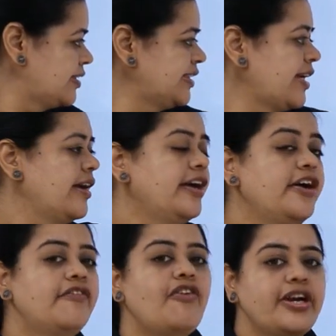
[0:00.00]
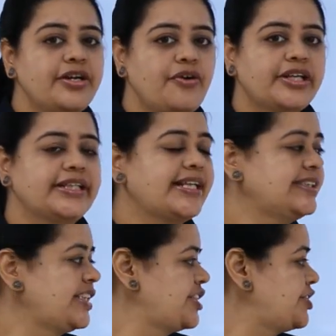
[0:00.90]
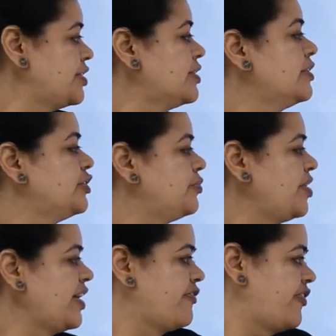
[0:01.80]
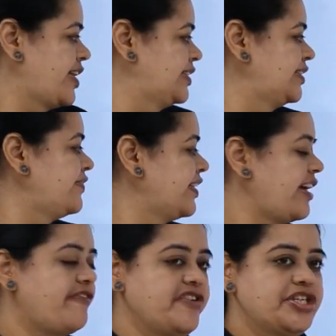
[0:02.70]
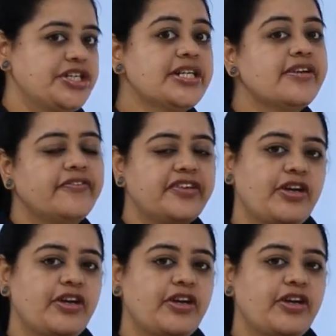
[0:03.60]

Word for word: See, for an organization to be effective and efficient,